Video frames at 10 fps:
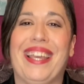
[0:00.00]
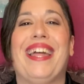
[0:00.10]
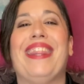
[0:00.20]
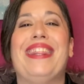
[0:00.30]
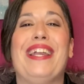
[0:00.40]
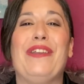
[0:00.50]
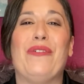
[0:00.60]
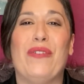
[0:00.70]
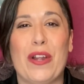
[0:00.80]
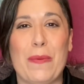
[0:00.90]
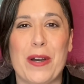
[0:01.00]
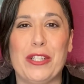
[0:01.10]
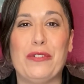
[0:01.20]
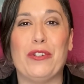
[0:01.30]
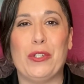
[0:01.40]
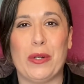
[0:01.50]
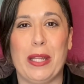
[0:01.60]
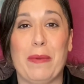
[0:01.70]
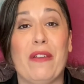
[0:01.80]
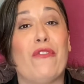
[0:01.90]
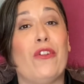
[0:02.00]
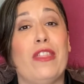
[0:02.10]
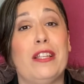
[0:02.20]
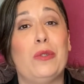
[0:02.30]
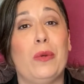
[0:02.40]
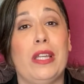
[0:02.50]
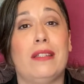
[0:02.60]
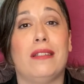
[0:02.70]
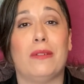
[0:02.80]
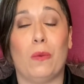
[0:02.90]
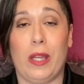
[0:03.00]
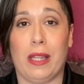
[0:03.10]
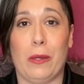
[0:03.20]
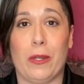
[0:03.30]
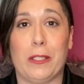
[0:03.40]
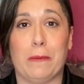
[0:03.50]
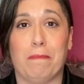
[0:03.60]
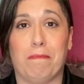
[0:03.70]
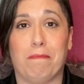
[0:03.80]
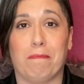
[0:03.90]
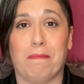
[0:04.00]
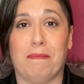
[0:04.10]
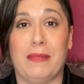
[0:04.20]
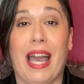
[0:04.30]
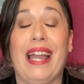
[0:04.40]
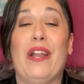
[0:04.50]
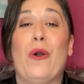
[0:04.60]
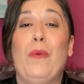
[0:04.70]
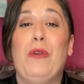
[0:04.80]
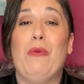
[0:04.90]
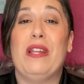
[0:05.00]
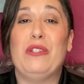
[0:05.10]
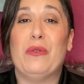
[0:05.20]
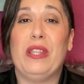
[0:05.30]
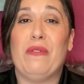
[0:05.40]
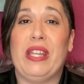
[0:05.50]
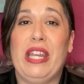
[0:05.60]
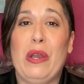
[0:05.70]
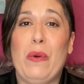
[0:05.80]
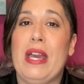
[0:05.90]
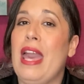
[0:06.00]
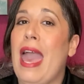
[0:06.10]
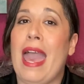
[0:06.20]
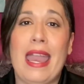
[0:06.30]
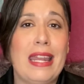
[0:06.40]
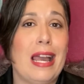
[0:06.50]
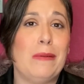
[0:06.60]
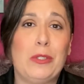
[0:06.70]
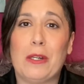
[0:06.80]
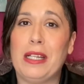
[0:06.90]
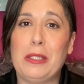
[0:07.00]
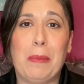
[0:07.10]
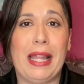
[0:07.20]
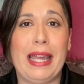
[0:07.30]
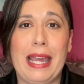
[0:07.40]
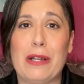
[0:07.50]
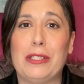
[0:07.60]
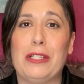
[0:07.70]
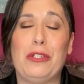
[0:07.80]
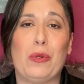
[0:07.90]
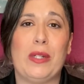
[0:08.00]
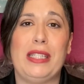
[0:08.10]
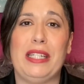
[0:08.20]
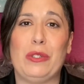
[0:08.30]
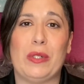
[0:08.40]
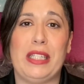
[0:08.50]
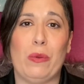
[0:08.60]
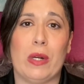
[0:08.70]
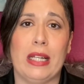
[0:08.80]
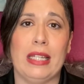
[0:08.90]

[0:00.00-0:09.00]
Thank you very much for joining me for this week's Weekly Wisdom. I hope you enjoyed the video, and I'm starting to plan out 2021.